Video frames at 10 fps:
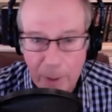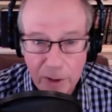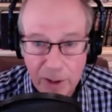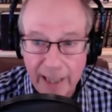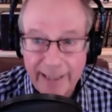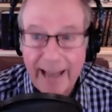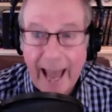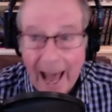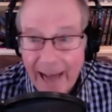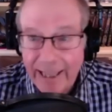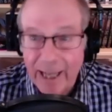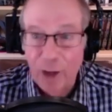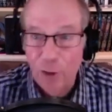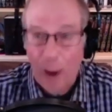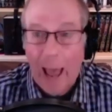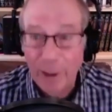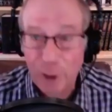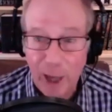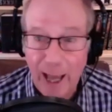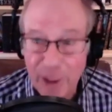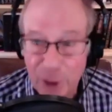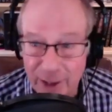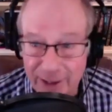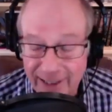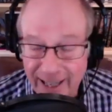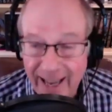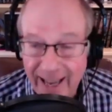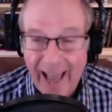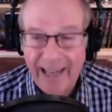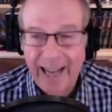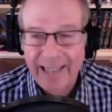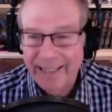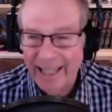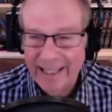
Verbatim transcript: said, Dad, congratulations. And I said,